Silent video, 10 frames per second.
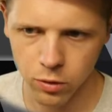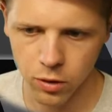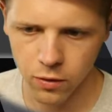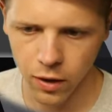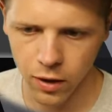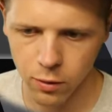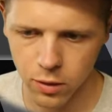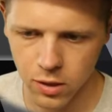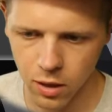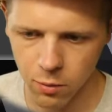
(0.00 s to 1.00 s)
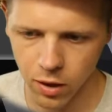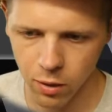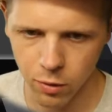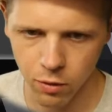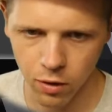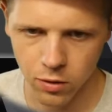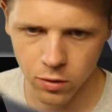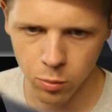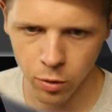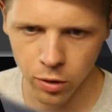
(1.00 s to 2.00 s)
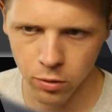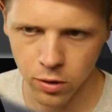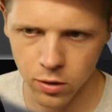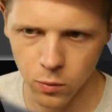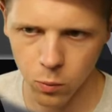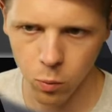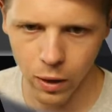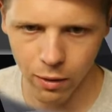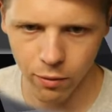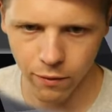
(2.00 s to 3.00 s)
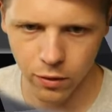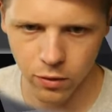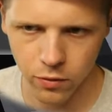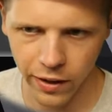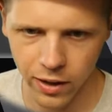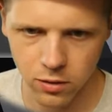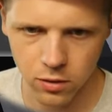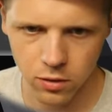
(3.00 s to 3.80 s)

Have I always had my admin crown at 2.3? Because wow, that feels fast.